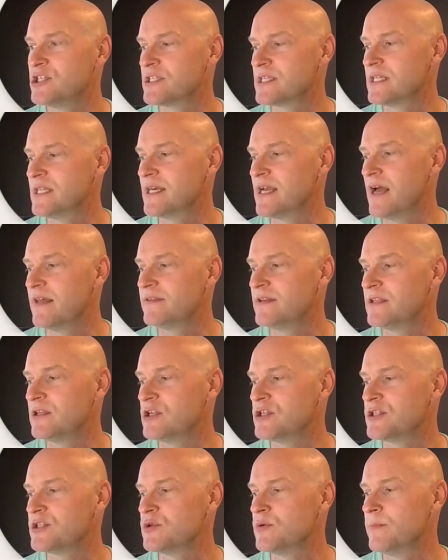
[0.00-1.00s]
Just click on the
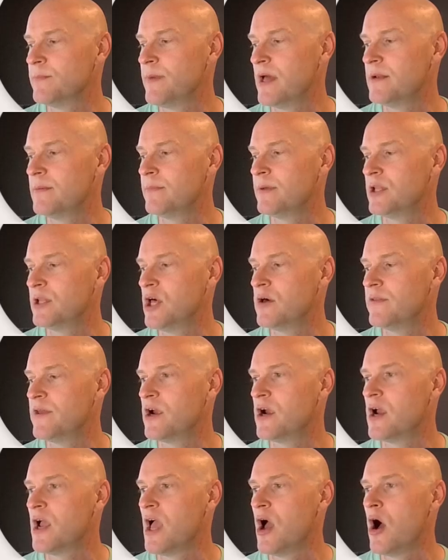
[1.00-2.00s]
little zoom button below
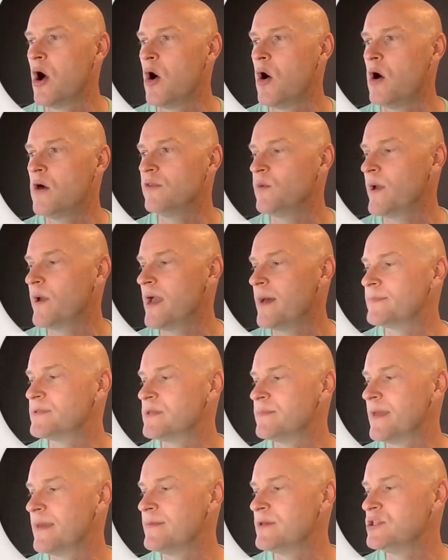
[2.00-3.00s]
there, all the way up
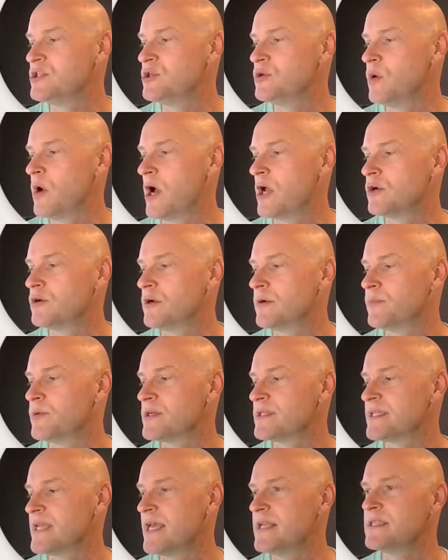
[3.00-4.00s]
to maybe
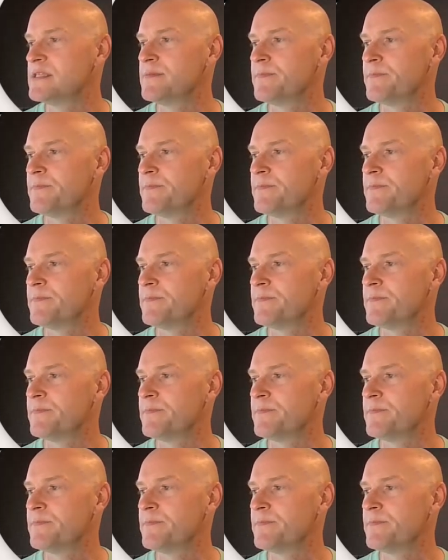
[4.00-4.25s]
200%.